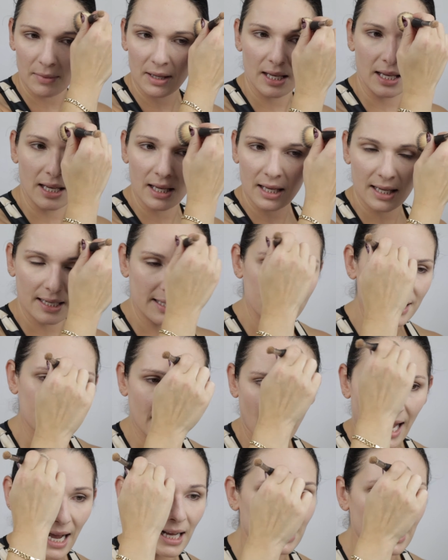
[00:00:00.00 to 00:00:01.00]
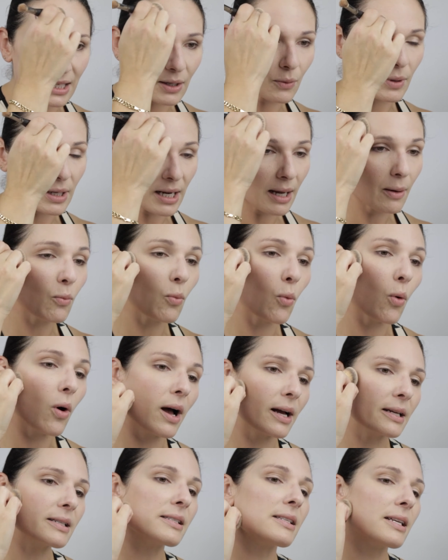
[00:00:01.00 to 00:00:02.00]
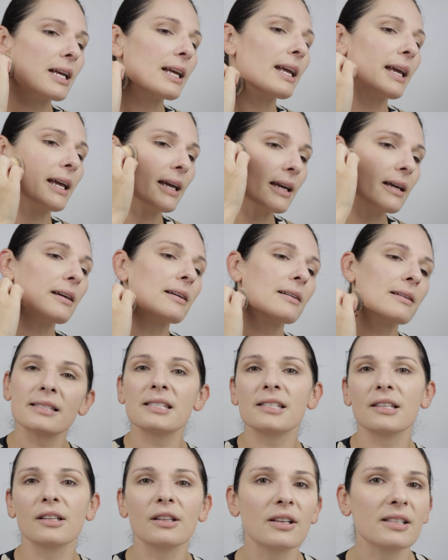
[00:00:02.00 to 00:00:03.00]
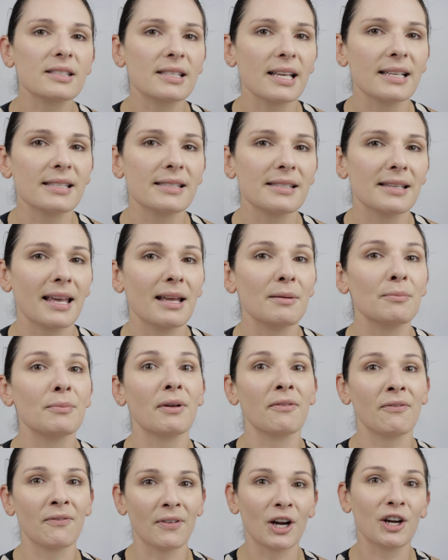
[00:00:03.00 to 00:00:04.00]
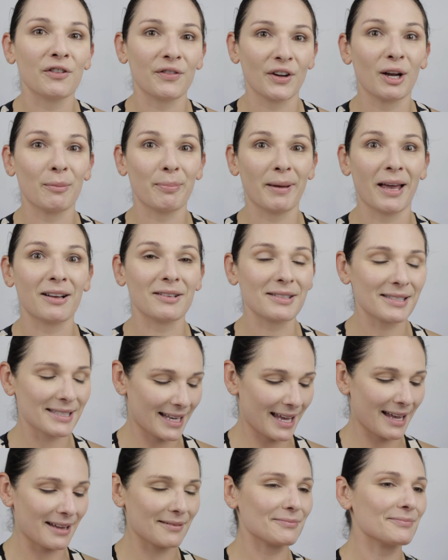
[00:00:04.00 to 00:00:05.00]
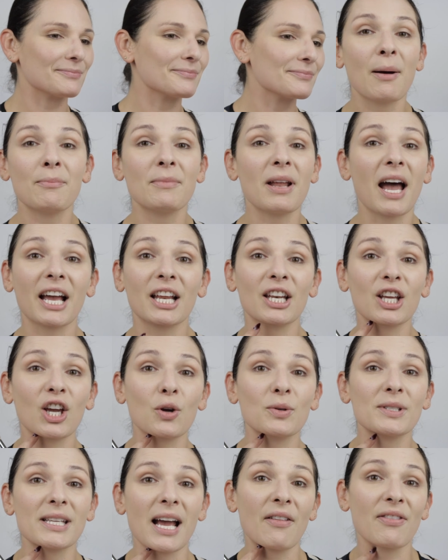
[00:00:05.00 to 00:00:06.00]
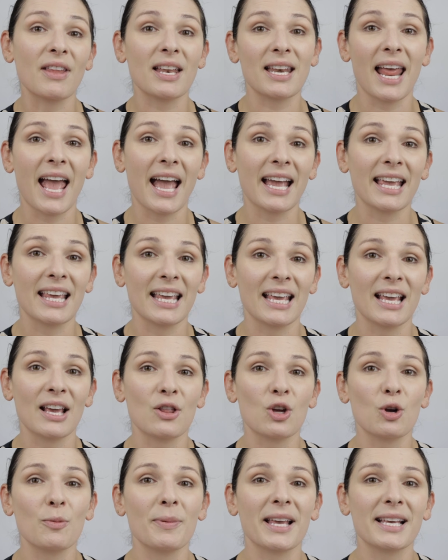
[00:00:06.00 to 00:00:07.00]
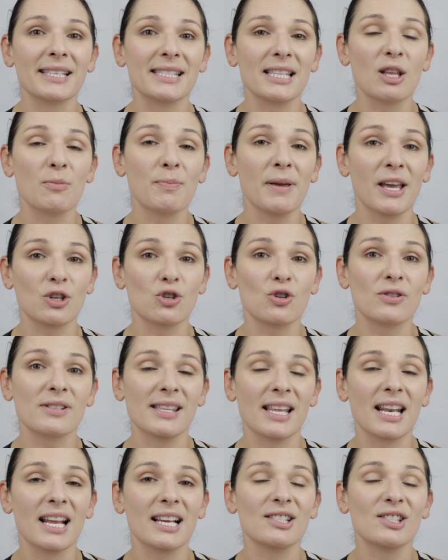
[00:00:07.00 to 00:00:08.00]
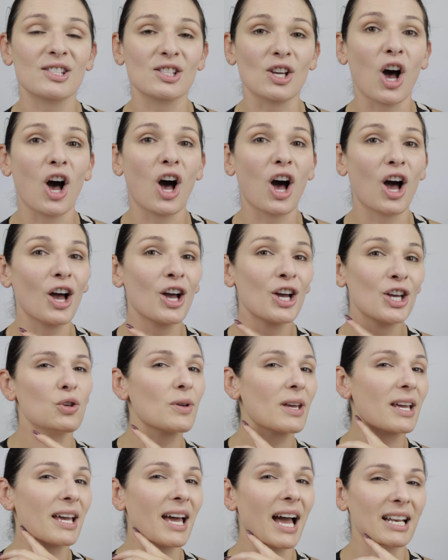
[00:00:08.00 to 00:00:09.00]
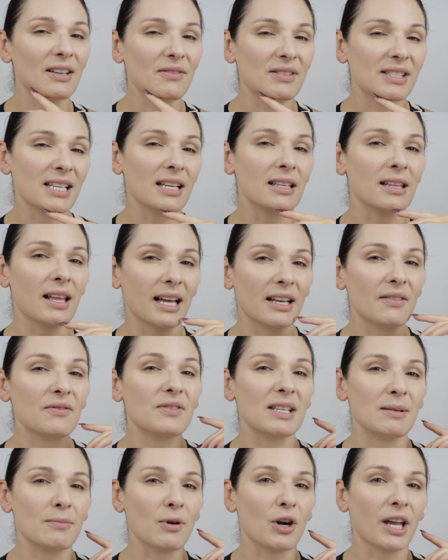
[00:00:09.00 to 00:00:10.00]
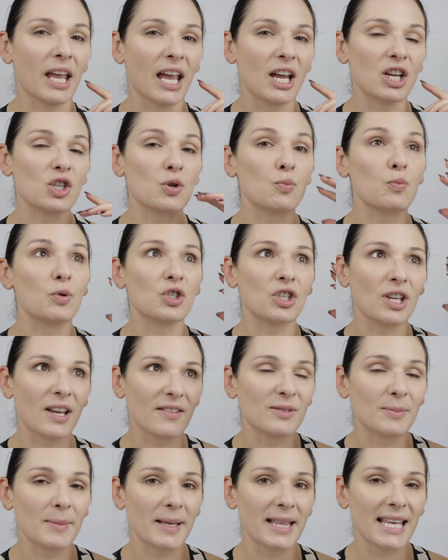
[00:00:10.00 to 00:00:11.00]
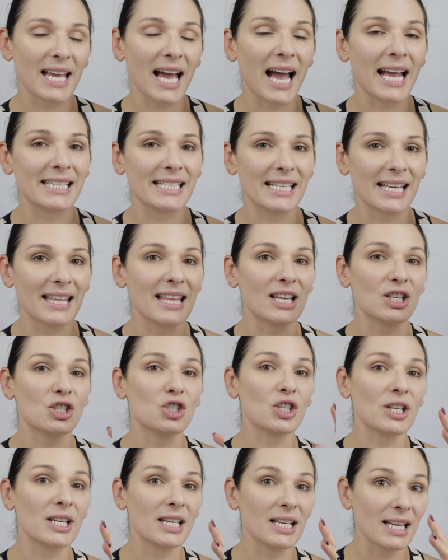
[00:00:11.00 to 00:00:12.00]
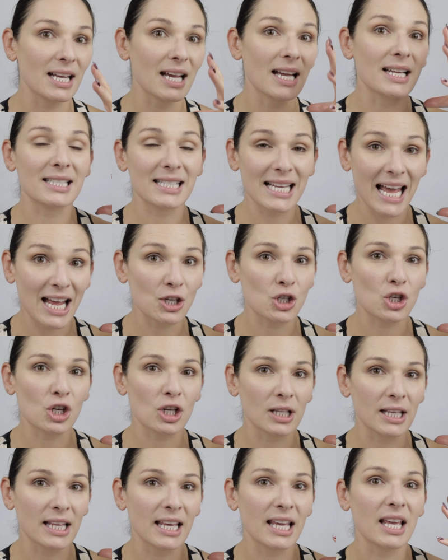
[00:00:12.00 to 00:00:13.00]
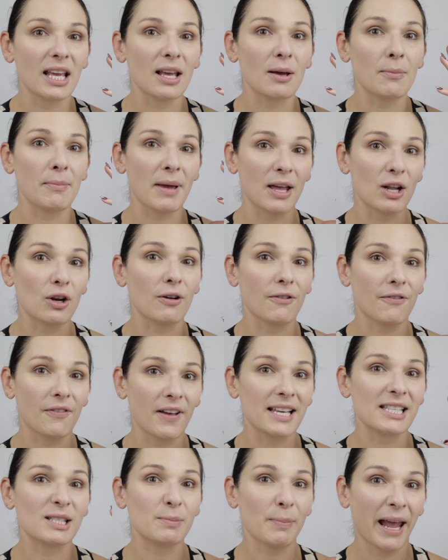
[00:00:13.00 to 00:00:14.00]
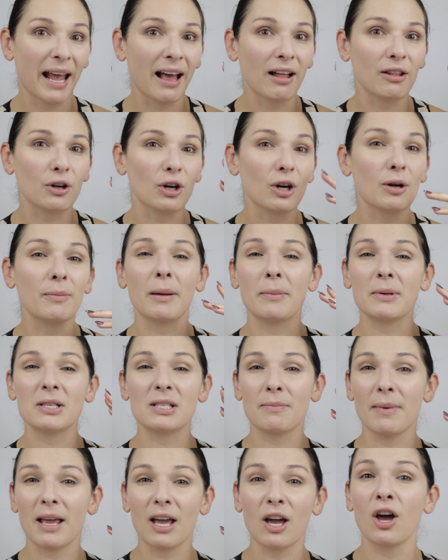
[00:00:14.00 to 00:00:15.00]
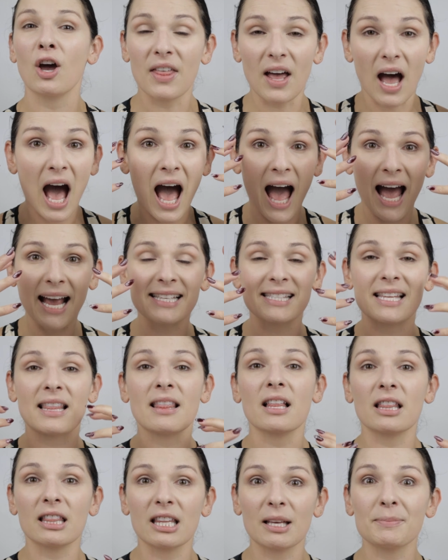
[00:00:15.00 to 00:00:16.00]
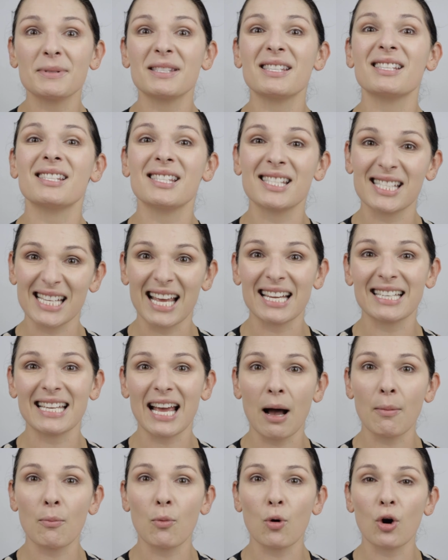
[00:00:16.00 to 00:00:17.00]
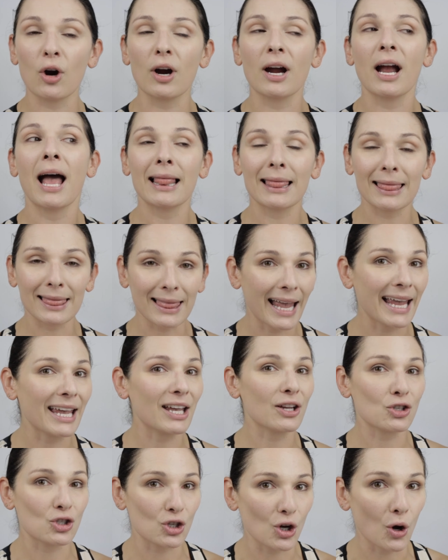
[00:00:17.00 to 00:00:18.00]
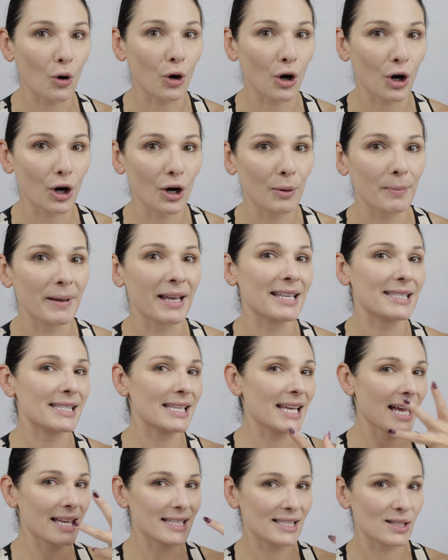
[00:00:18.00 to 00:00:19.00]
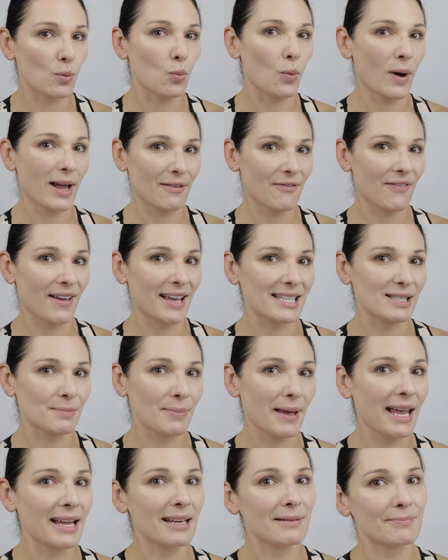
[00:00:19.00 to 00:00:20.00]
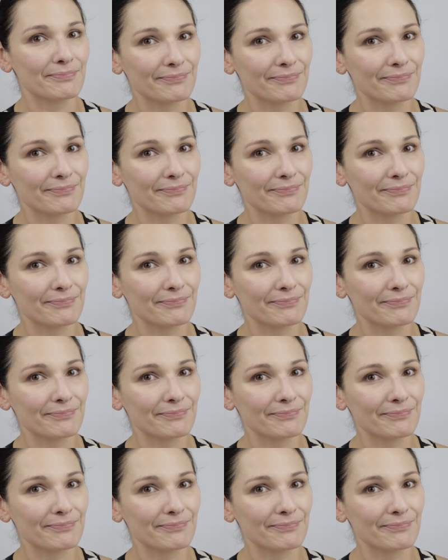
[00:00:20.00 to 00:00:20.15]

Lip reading: me exactly what I'm wanting. Still looks like skin, but very, very pale skin. I'm not gonna go down the neck either because in the pictures that I saw, you can kind of see a line of demarcation, which gives me the idea that she intentionally made her face paler, maybe to make the eyes and the lips stand out more, like Joker, because he has the white face paint.